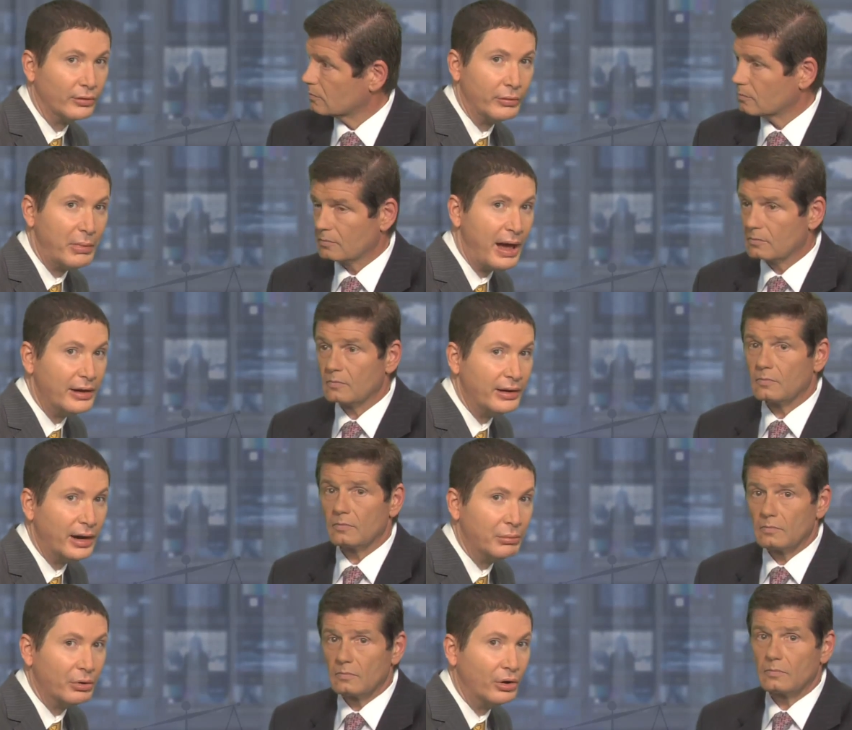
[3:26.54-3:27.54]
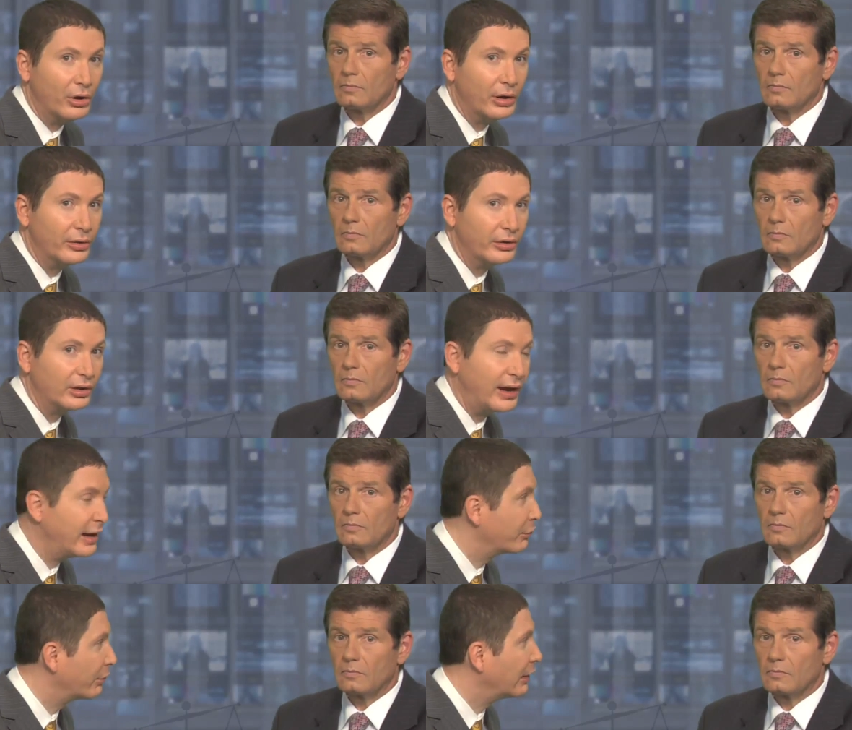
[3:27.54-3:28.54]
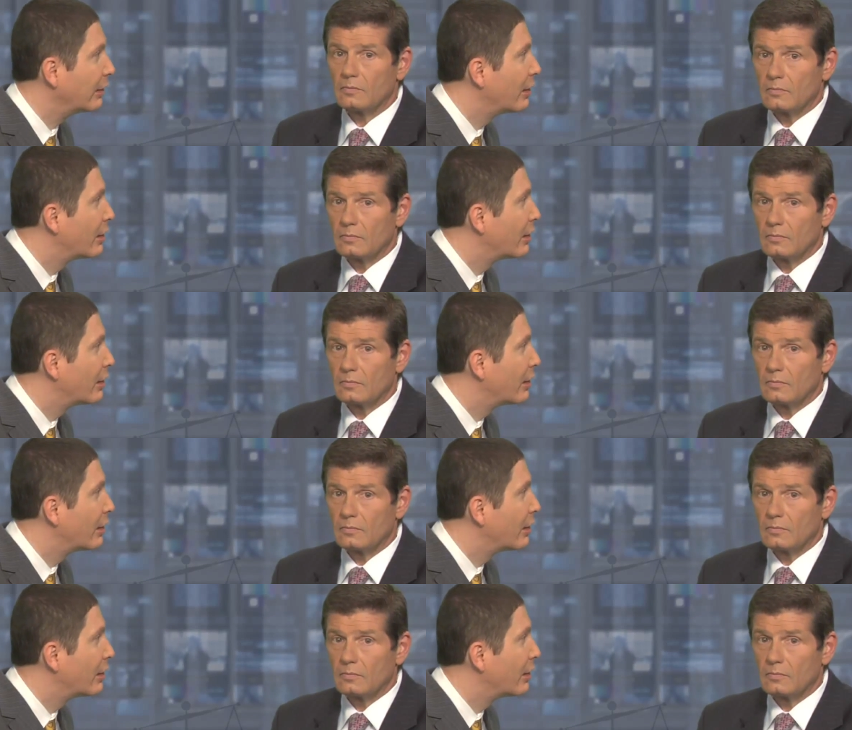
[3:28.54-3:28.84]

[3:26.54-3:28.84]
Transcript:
Speaker 1: of a bad neighborhood and this angry